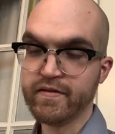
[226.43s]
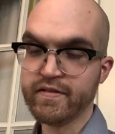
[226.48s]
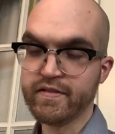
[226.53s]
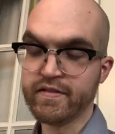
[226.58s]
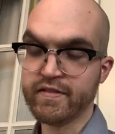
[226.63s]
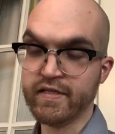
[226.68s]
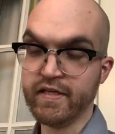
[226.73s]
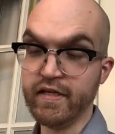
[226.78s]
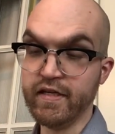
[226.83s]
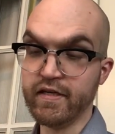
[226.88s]

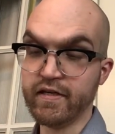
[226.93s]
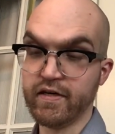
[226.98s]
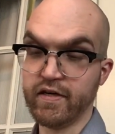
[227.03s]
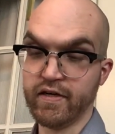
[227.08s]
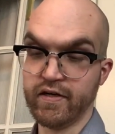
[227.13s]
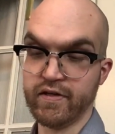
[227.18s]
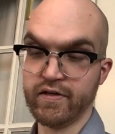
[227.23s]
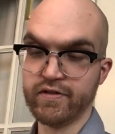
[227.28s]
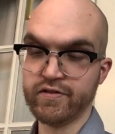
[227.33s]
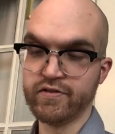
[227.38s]

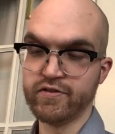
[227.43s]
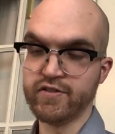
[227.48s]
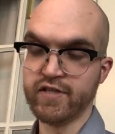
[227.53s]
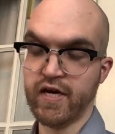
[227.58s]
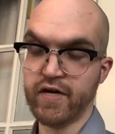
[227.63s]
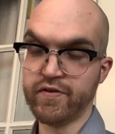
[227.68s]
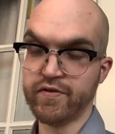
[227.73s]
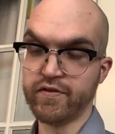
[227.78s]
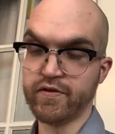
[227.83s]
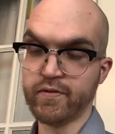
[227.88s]
Tears,
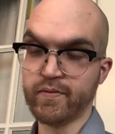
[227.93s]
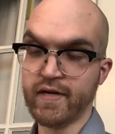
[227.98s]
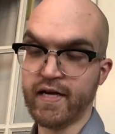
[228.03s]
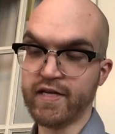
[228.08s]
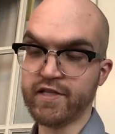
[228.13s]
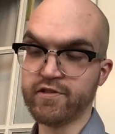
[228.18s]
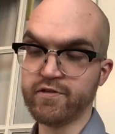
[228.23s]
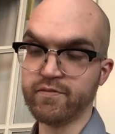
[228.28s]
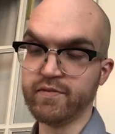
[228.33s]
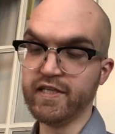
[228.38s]
shouted the
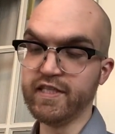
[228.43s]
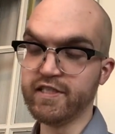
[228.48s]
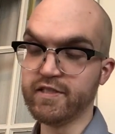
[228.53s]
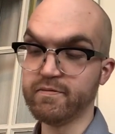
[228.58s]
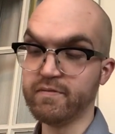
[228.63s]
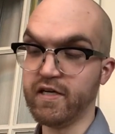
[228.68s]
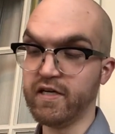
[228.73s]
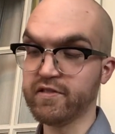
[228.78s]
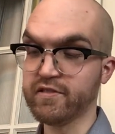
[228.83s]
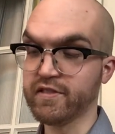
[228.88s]
rats. We
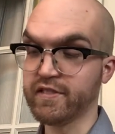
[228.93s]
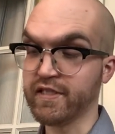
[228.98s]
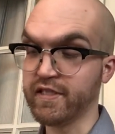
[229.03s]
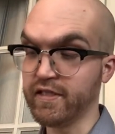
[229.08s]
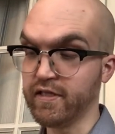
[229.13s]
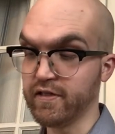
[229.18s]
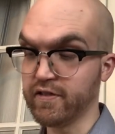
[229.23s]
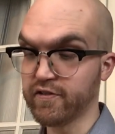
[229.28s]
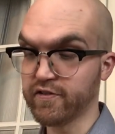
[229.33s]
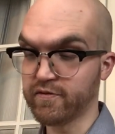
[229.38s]
smell
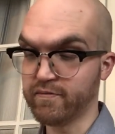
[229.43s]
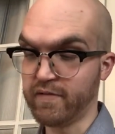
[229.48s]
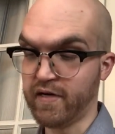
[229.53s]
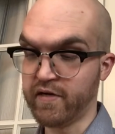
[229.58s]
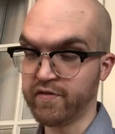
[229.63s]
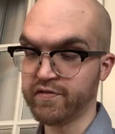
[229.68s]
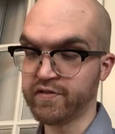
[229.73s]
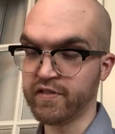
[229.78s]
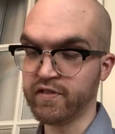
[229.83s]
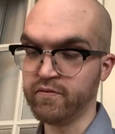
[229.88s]
tears,
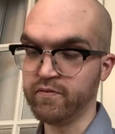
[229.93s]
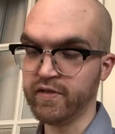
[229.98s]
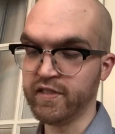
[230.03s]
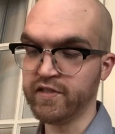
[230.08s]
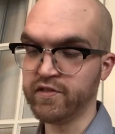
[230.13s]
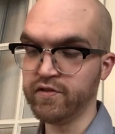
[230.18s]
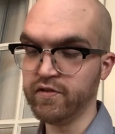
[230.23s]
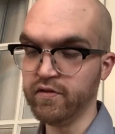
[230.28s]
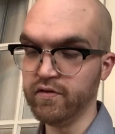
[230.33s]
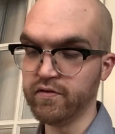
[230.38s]
Mousie, we
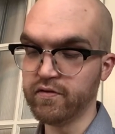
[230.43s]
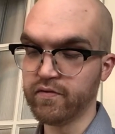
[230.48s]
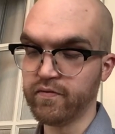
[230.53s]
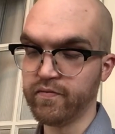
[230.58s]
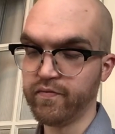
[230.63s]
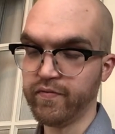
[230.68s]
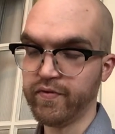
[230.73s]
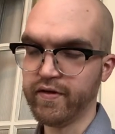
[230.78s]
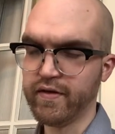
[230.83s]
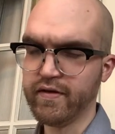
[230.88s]
do.
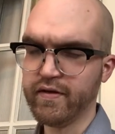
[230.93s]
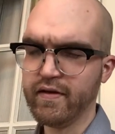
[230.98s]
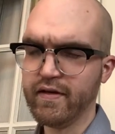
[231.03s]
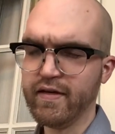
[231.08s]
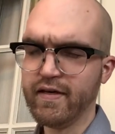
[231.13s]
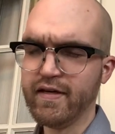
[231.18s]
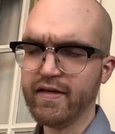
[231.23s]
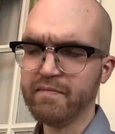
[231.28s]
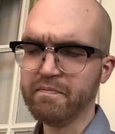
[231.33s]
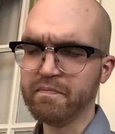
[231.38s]

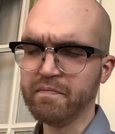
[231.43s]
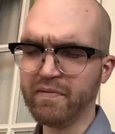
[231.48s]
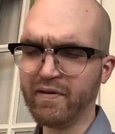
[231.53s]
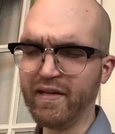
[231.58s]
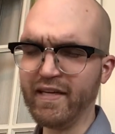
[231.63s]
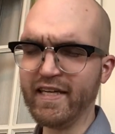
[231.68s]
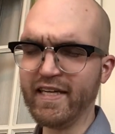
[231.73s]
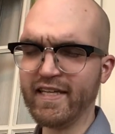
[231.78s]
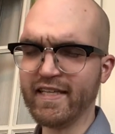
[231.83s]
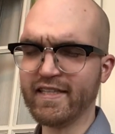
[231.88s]

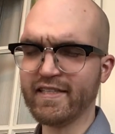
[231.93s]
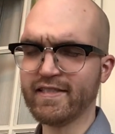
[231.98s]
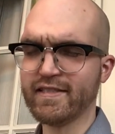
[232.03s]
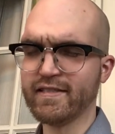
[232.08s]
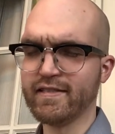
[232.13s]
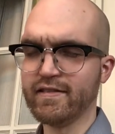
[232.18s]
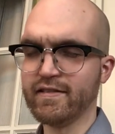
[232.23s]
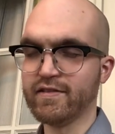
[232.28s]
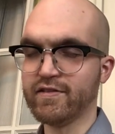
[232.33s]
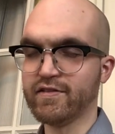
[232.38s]

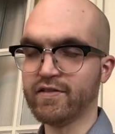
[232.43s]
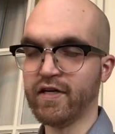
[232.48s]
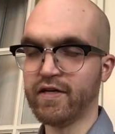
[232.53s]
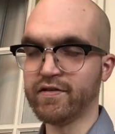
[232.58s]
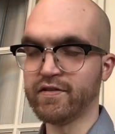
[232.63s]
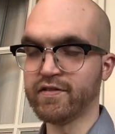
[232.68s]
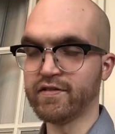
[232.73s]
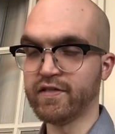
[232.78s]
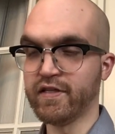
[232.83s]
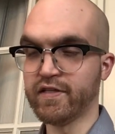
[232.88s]
Please,
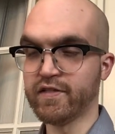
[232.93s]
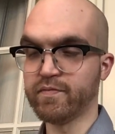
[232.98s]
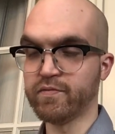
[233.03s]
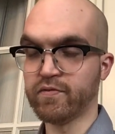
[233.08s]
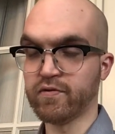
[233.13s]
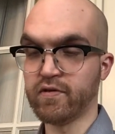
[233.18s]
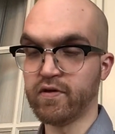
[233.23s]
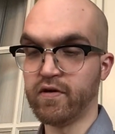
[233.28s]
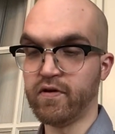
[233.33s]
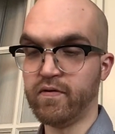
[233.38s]
shouted
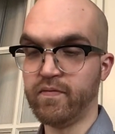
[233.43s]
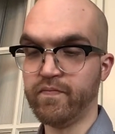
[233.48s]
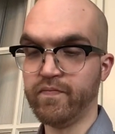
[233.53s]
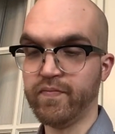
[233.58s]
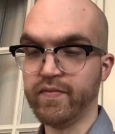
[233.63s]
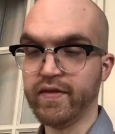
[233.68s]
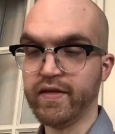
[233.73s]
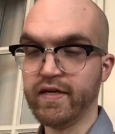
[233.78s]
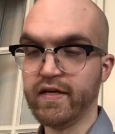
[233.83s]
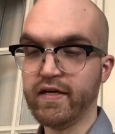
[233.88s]
Despereaux.
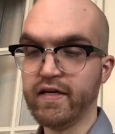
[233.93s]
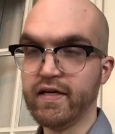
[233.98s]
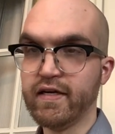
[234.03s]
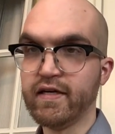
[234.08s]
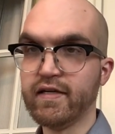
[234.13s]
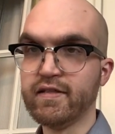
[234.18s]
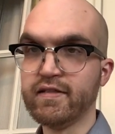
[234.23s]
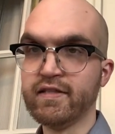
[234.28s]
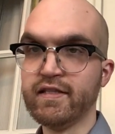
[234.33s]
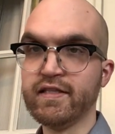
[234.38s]

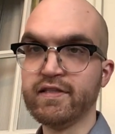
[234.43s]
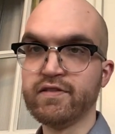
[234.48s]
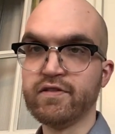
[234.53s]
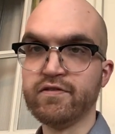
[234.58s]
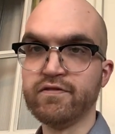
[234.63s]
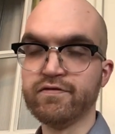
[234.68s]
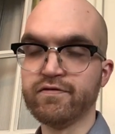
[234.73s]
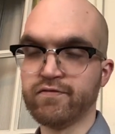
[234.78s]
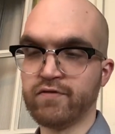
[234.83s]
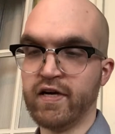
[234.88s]
Little
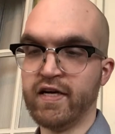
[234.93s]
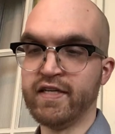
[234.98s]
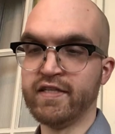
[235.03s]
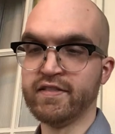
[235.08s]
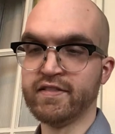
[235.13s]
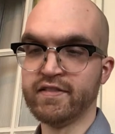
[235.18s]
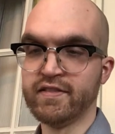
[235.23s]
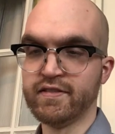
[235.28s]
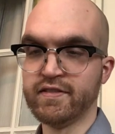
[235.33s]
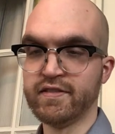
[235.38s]

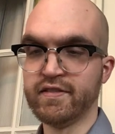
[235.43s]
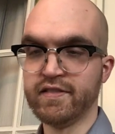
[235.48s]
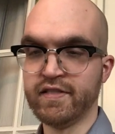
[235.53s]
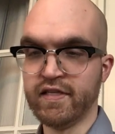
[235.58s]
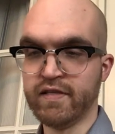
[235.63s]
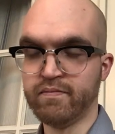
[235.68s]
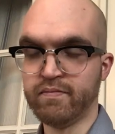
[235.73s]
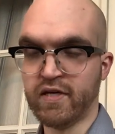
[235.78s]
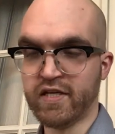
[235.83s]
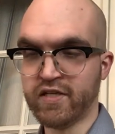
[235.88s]
friend,
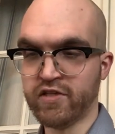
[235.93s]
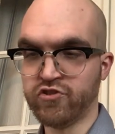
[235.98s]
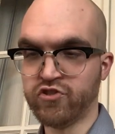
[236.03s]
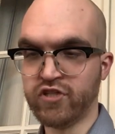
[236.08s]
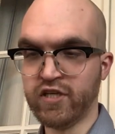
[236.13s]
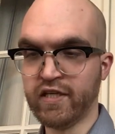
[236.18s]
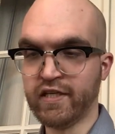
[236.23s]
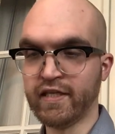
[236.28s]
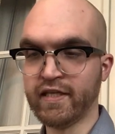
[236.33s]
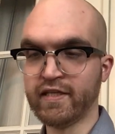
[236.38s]
said
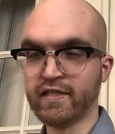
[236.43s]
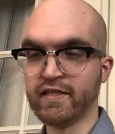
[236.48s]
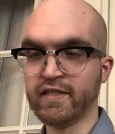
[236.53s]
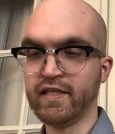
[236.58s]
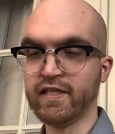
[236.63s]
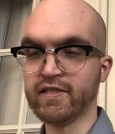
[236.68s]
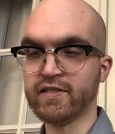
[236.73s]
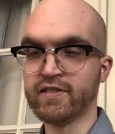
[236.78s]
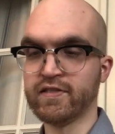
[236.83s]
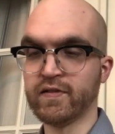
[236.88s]
Botticelli,
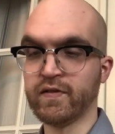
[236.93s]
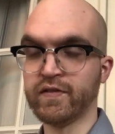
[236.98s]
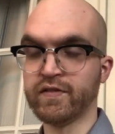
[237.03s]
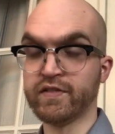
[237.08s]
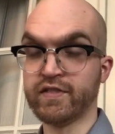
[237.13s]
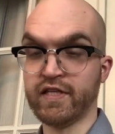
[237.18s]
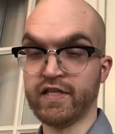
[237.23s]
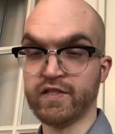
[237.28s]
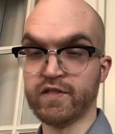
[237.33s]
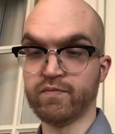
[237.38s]
little
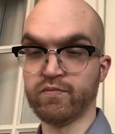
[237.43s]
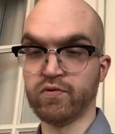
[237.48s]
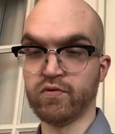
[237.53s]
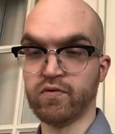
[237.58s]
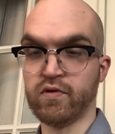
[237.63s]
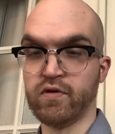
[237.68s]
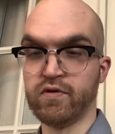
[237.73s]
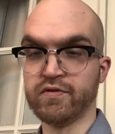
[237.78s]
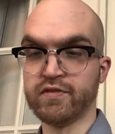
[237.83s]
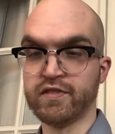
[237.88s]

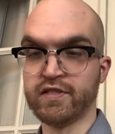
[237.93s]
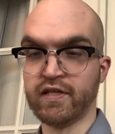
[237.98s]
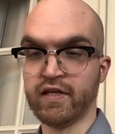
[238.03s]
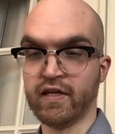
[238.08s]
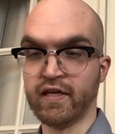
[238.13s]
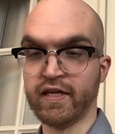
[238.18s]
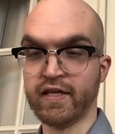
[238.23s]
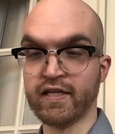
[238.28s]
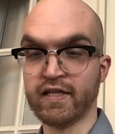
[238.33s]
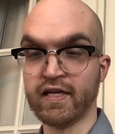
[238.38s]
Despereaux
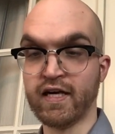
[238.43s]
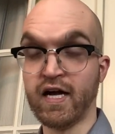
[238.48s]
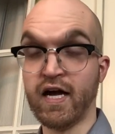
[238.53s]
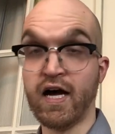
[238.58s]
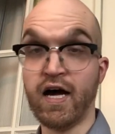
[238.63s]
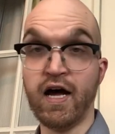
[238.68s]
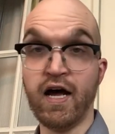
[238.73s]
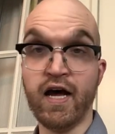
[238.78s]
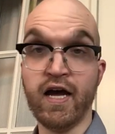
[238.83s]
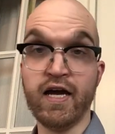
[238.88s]
Tilling,
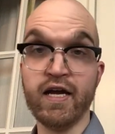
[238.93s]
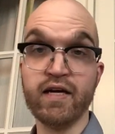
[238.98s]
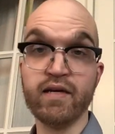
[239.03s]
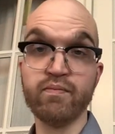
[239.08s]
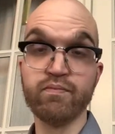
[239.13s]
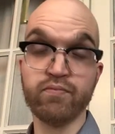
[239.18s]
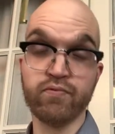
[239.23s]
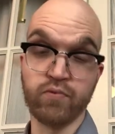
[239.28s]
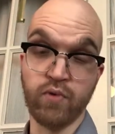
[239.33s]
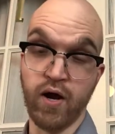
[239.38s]
I
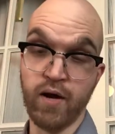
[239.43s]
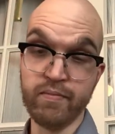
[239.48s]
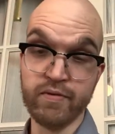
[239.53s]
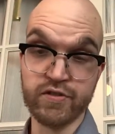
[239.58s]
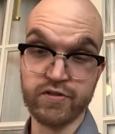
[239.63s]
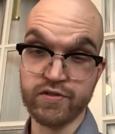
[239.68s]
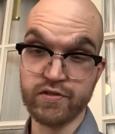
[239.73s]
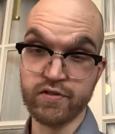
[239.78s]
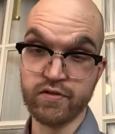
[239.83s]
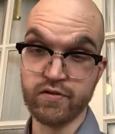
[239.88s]

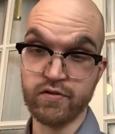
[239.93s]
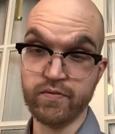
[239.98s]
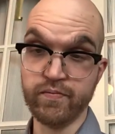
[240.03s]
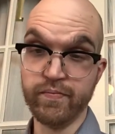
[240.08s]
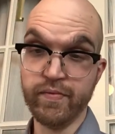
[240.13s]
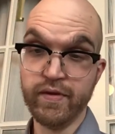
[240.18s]
promised you,